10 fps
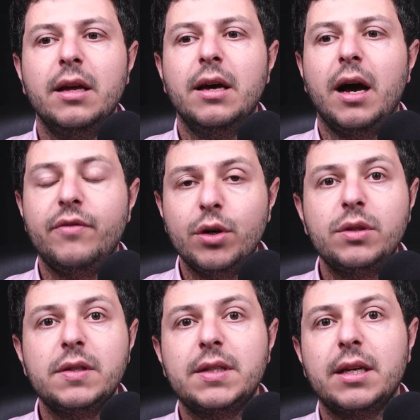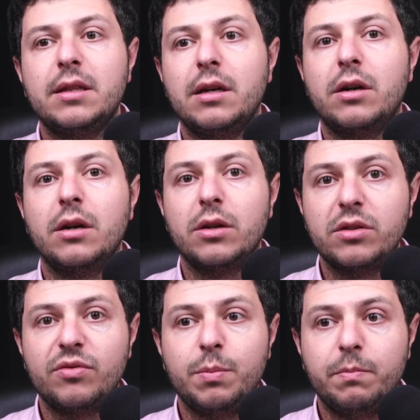I've noticed that there are a lot of
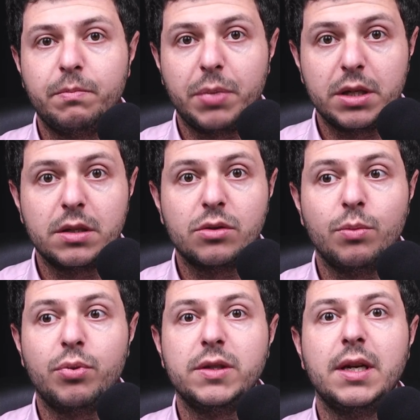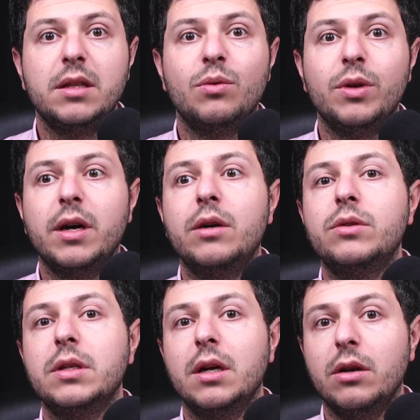patients who present without
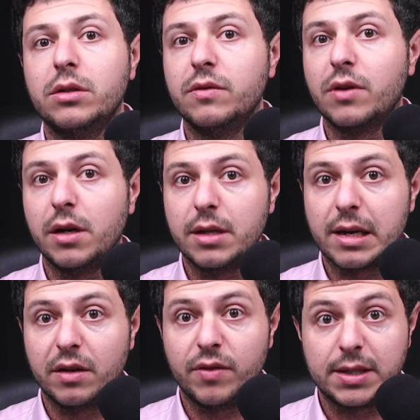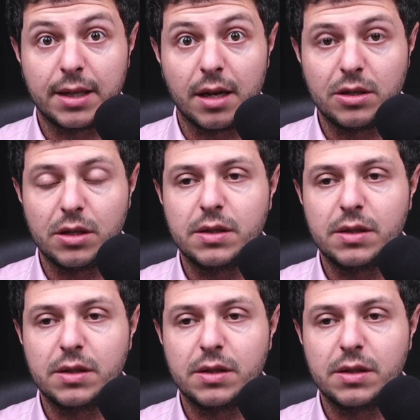a lot of cardiac investigations,